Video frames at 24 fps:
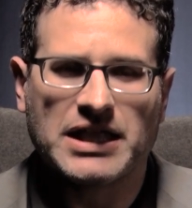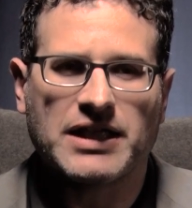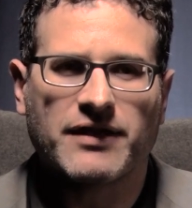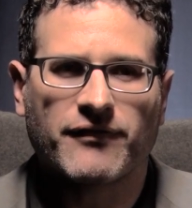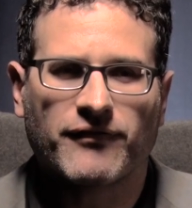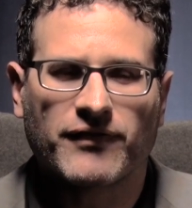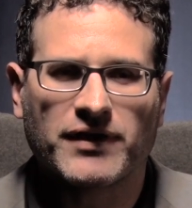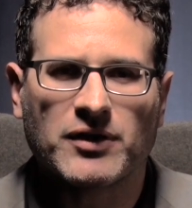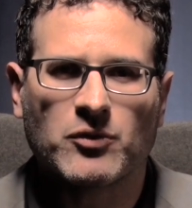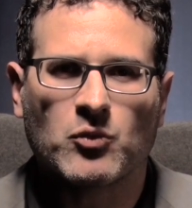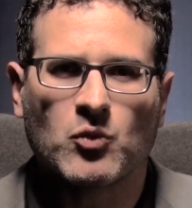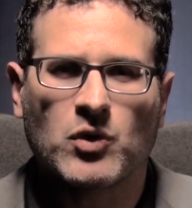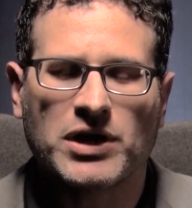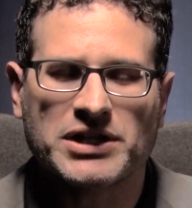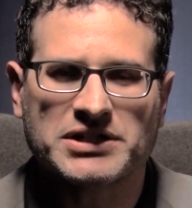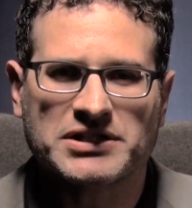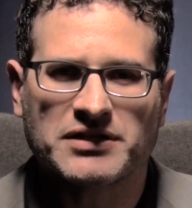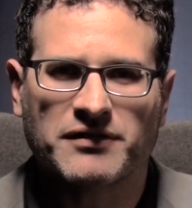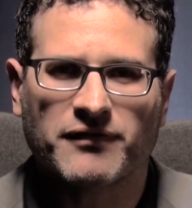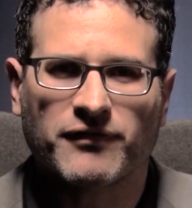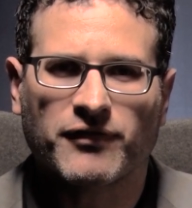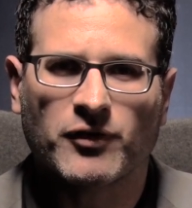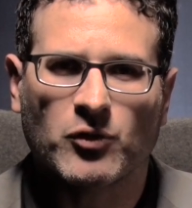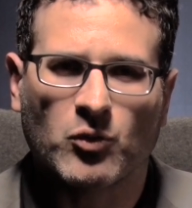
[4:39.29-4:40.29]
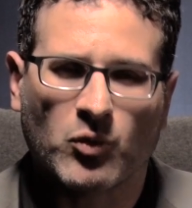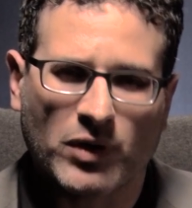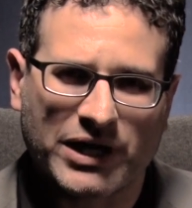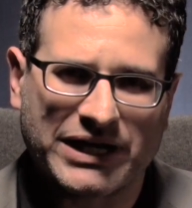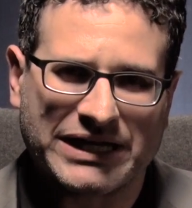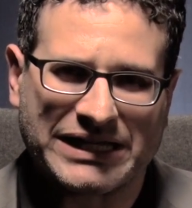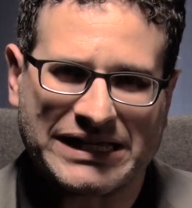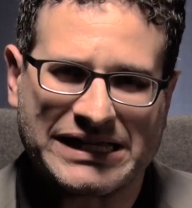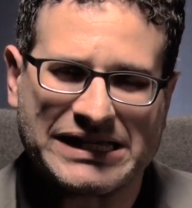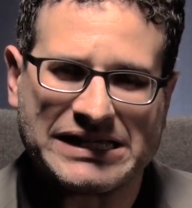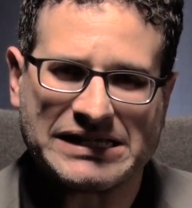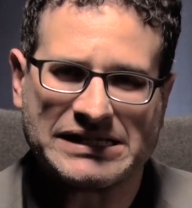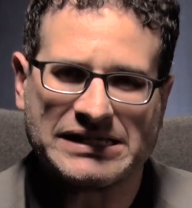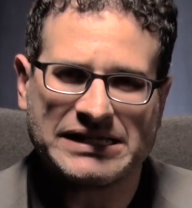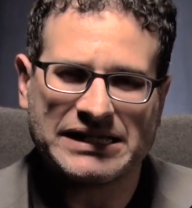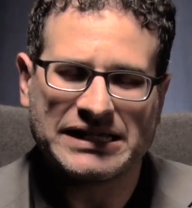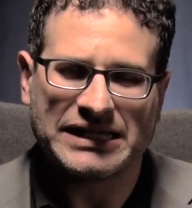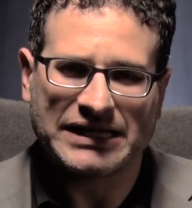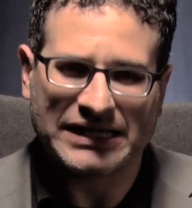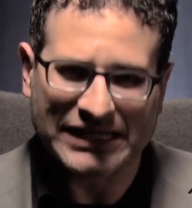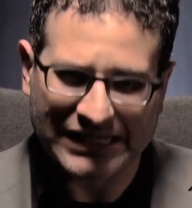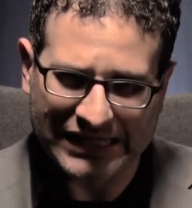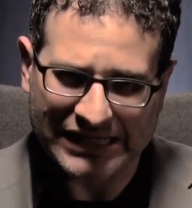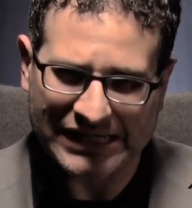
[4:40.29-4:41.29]
if it wasn't for what he
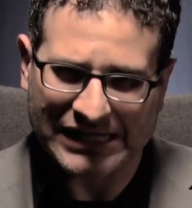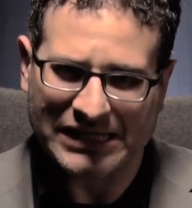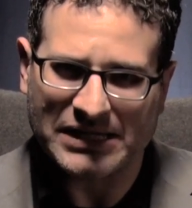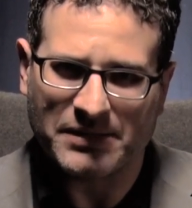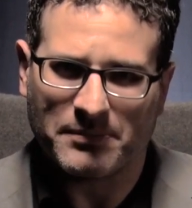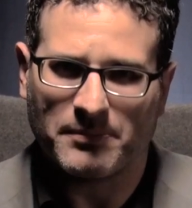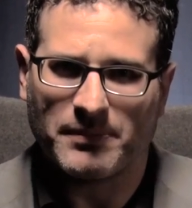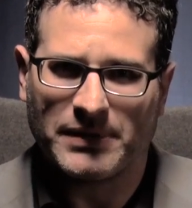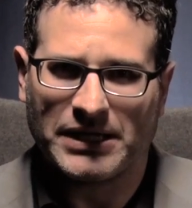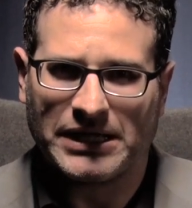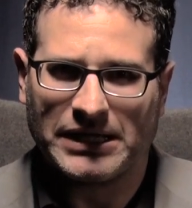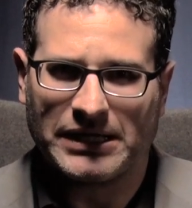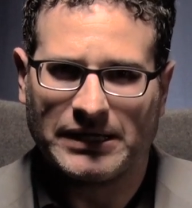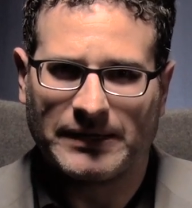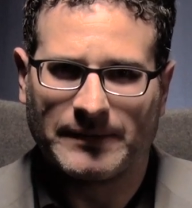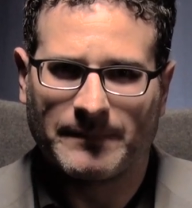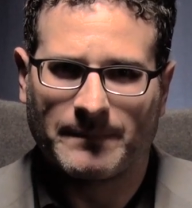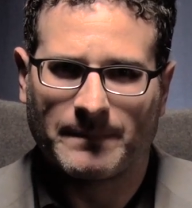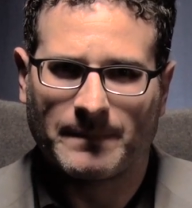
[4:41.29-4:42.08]
did in me.